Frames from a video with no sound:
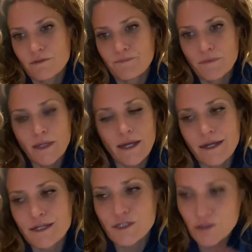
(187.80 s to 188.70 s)
Yeah,
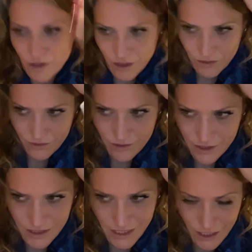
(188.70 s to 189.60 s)
because you're not,
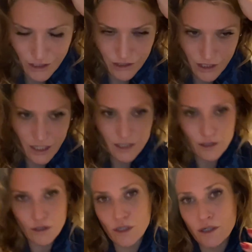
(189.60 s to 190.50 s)
it's like you're
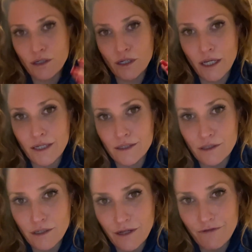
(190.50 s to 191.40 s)
not gonna get,
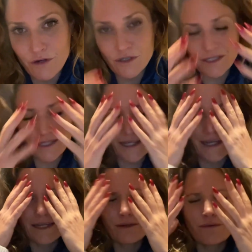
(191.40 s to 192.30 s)
if you're just like,
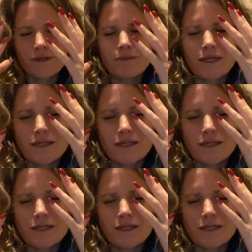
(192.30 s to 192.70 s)
I don't want to make a